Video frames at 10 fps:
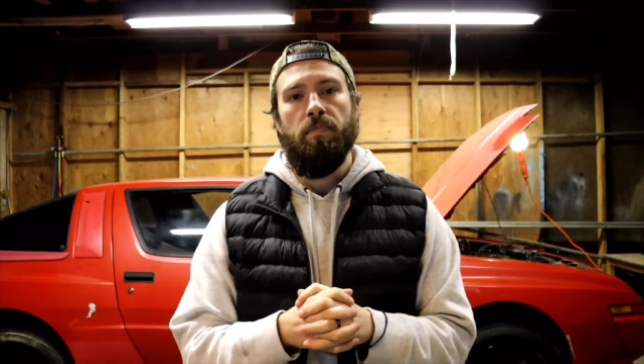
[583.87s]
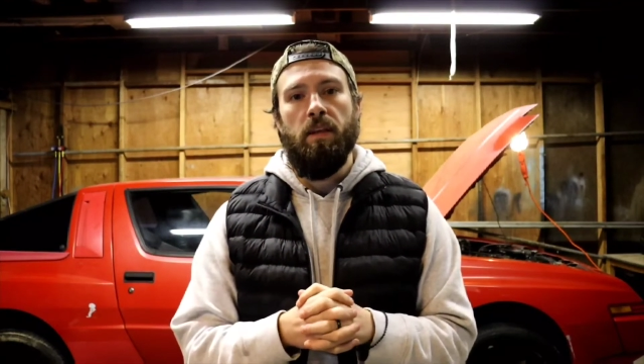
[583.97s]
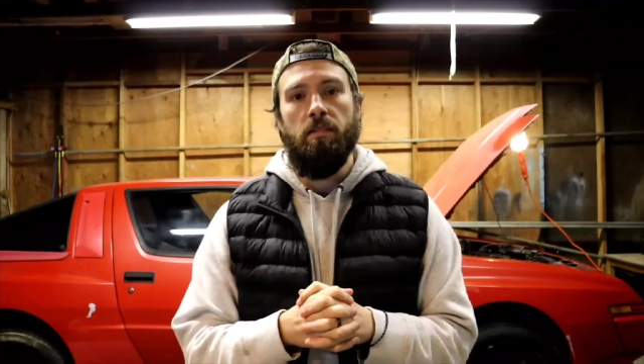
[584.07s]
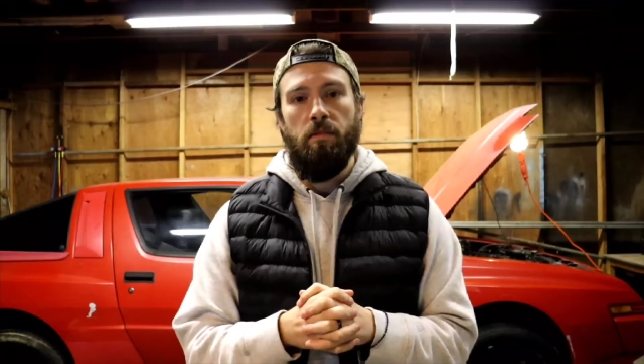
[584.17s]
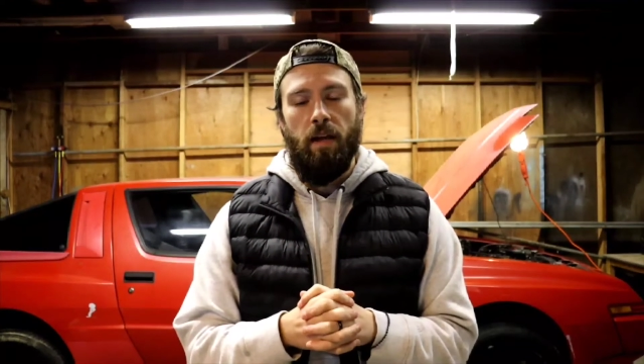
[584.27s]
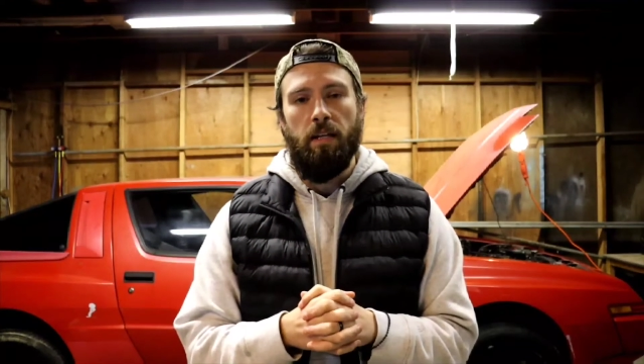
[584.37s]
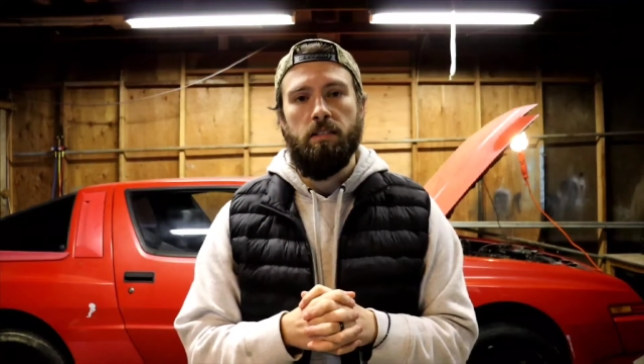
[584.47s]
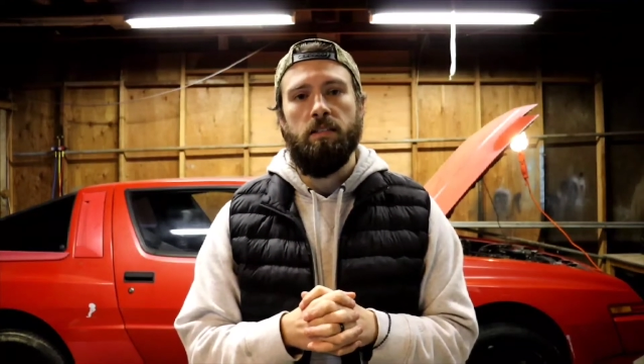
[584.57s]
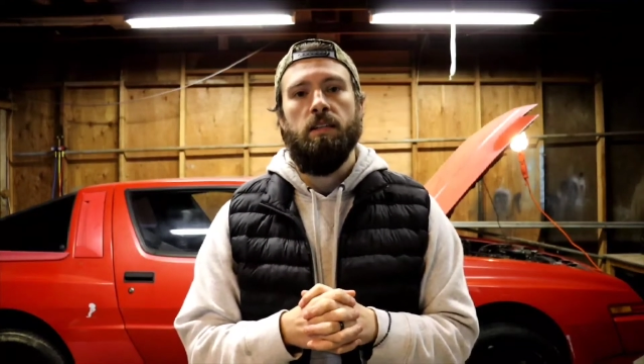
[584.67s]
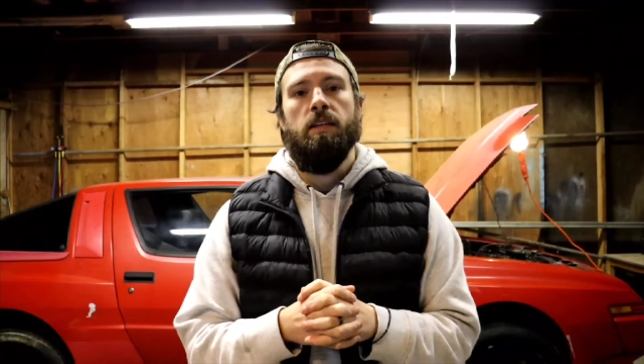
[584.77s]

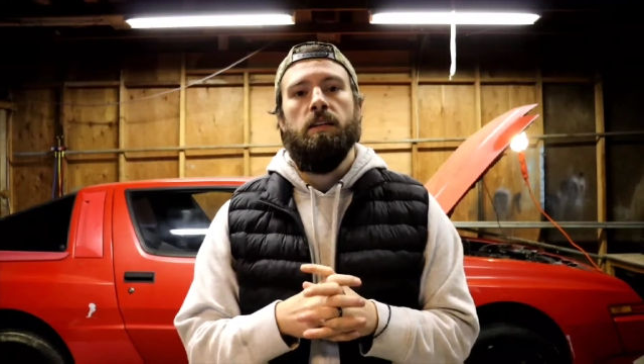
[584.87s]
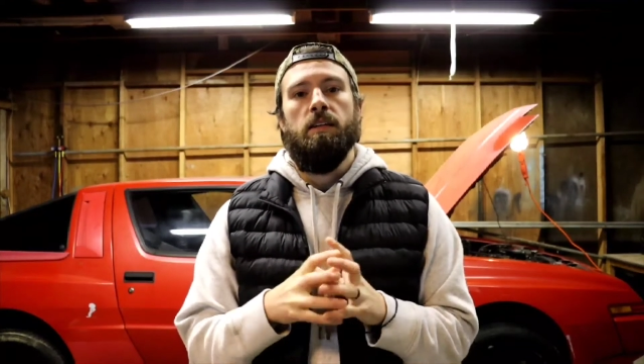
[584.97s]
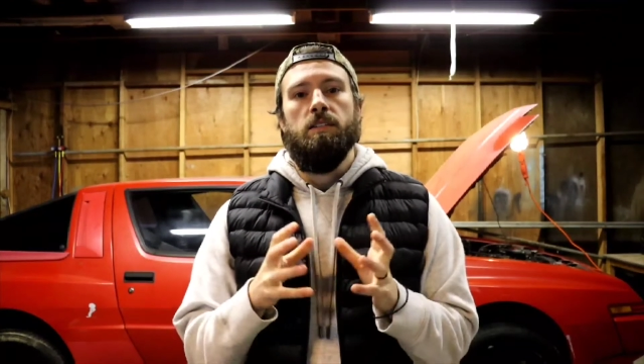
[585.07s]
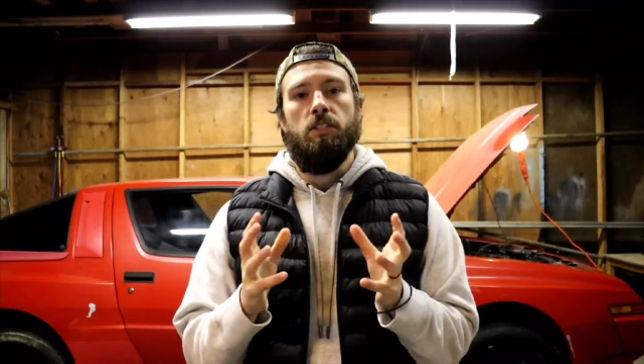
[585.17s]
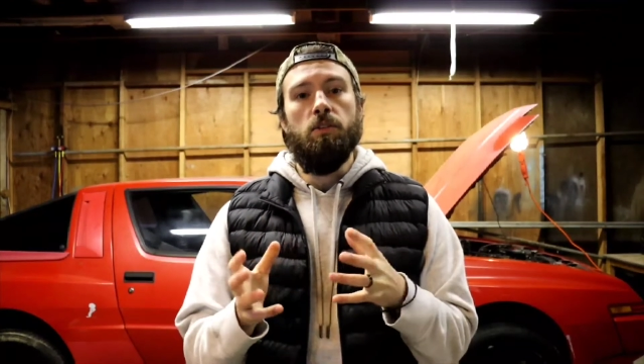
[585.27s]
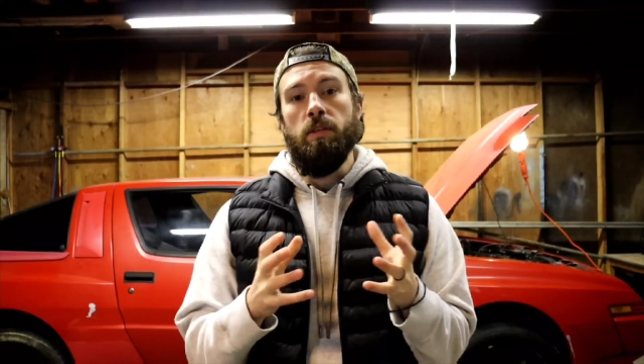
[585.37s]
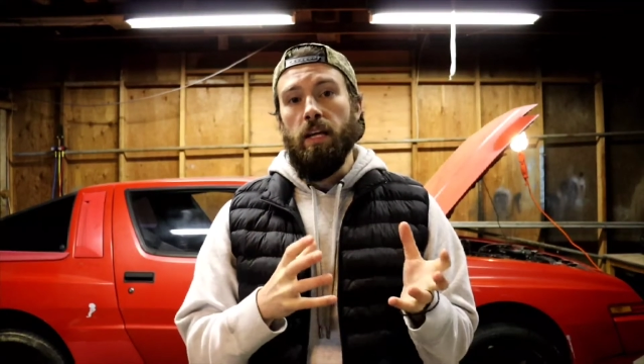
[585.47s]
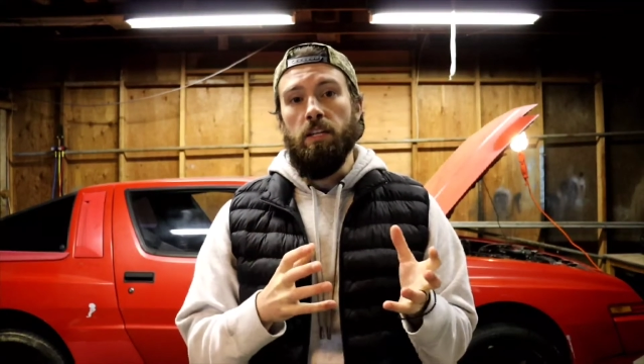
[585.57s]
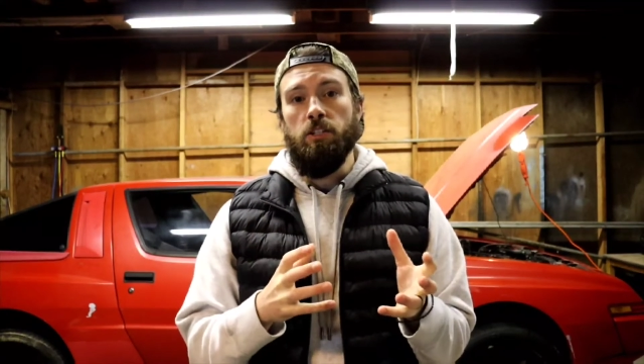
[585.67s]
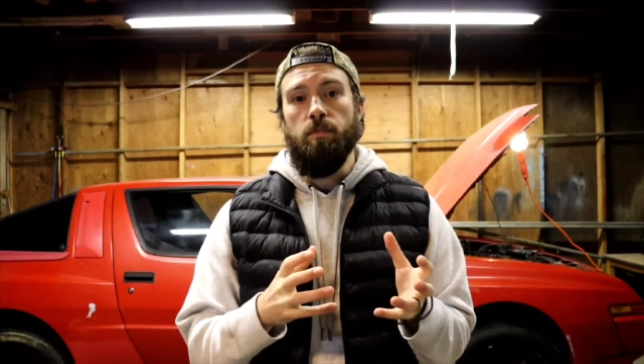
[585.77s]
advance to
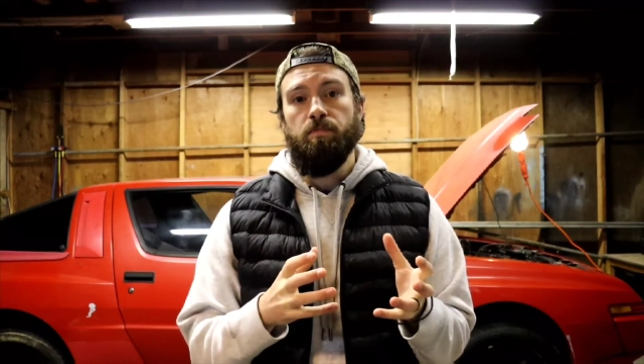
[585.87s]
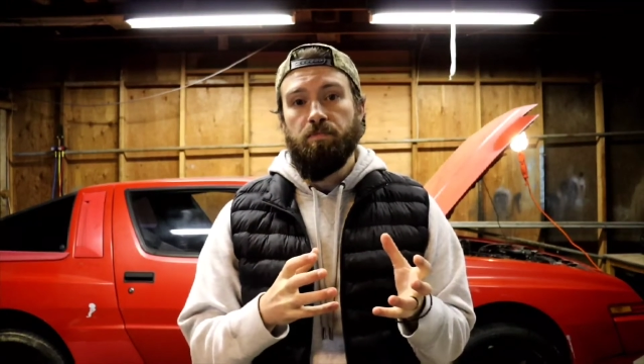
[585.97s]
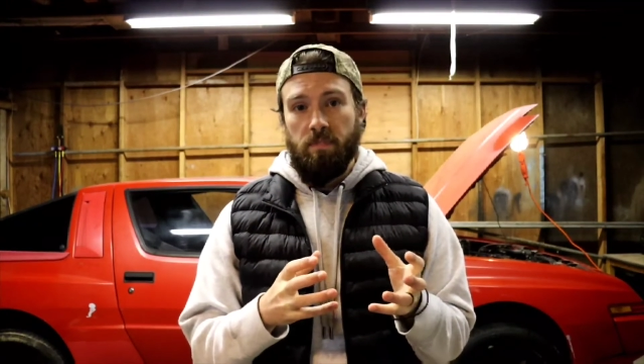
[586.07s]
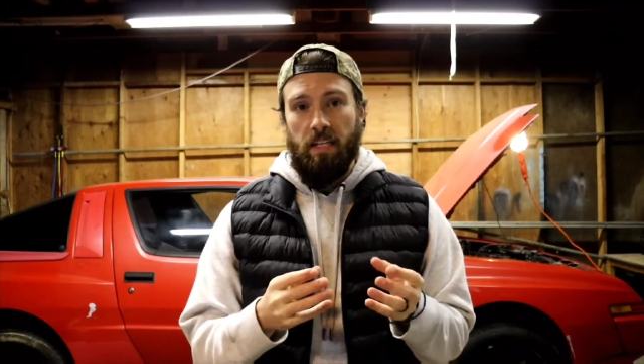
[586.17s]
the engine,